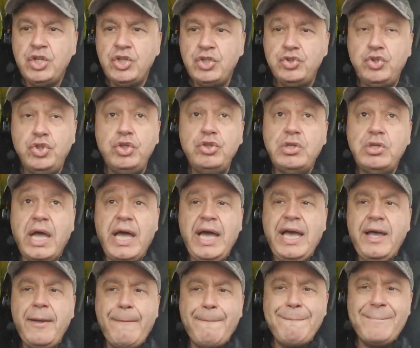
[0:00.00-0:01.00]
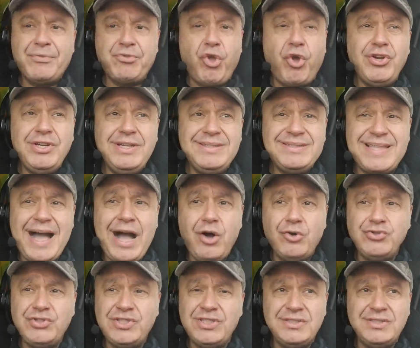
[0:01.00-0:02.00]
You got
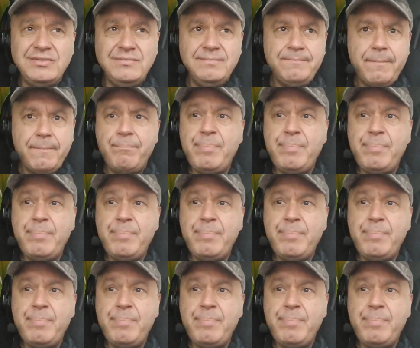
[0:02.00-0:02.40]
30,000.